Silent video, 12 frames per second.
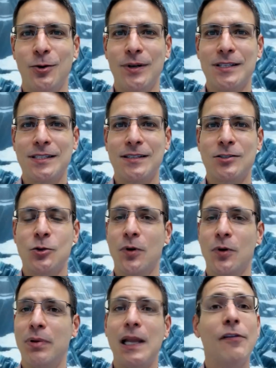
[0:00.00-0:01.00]
who is
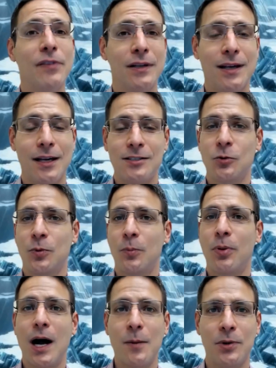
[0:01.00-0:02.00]
super beloved and
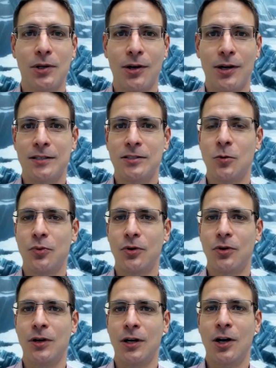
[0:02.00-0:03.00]
super popular and
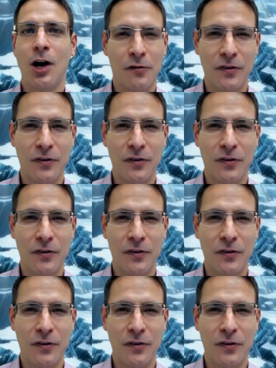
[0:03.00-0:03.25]
super